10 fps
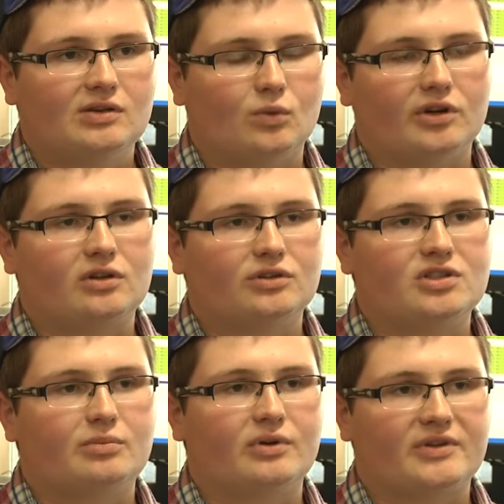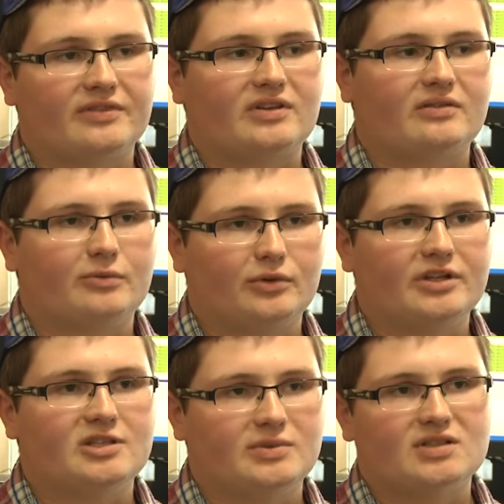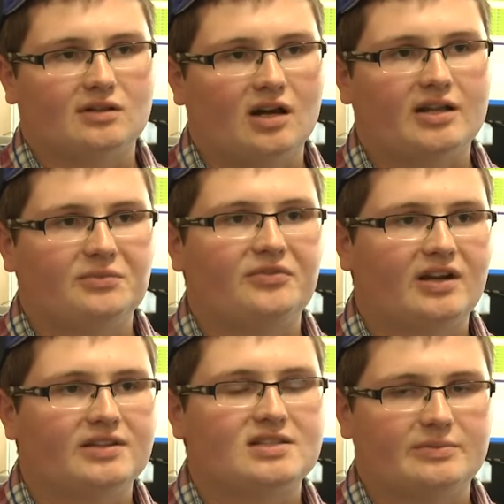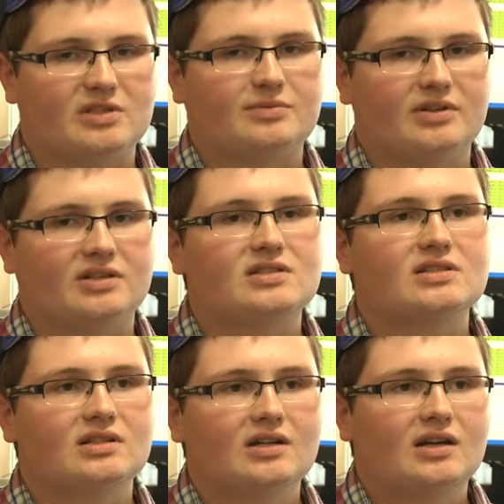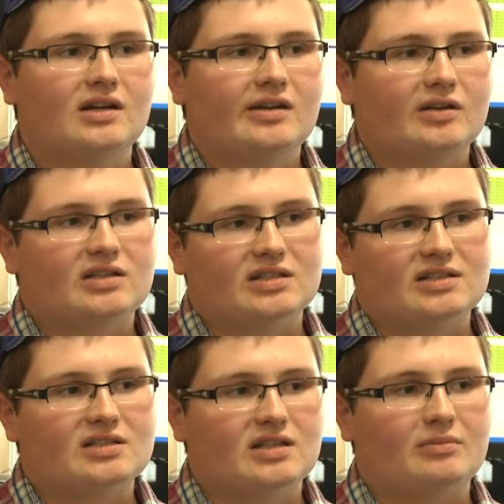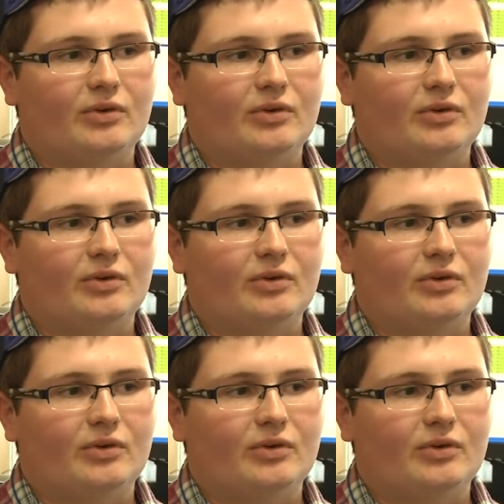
workload to the point where they have to have employees, because a lot of them have had the same experience as